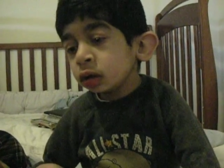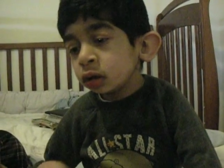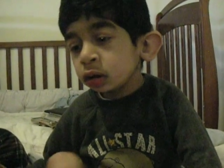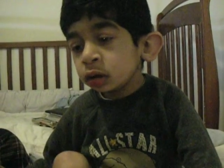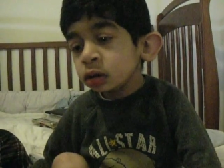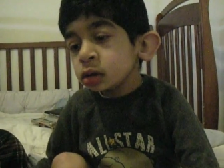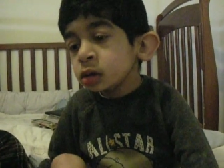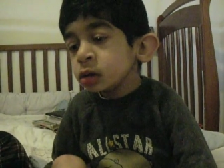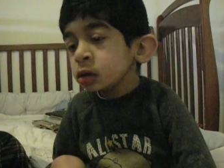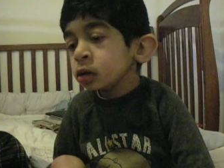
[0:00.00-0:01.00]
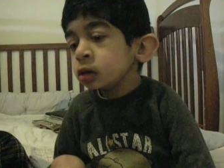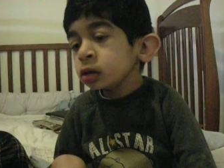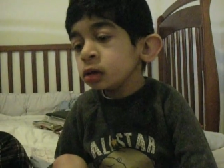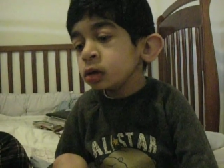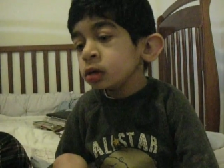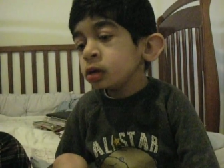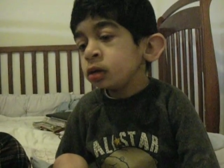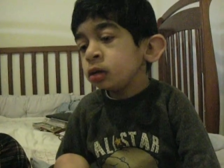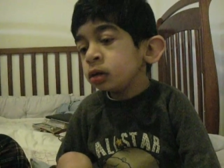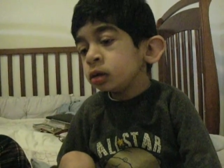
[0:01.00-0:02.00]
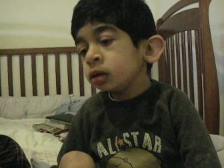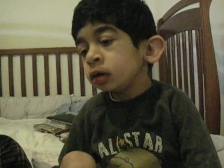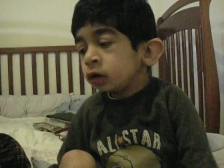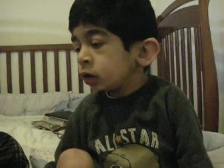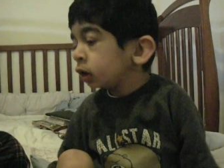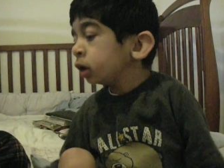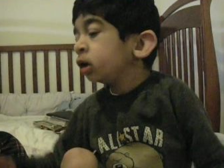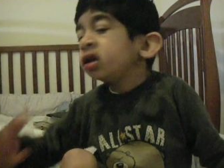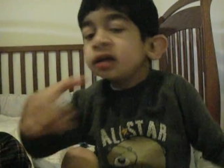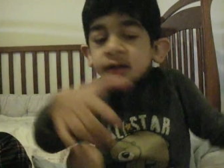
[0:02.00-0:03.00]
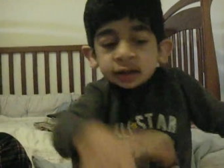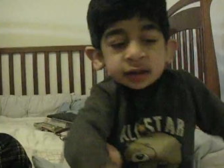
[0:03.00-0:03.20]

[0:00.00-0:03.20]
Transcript: As you ah. saw on the eating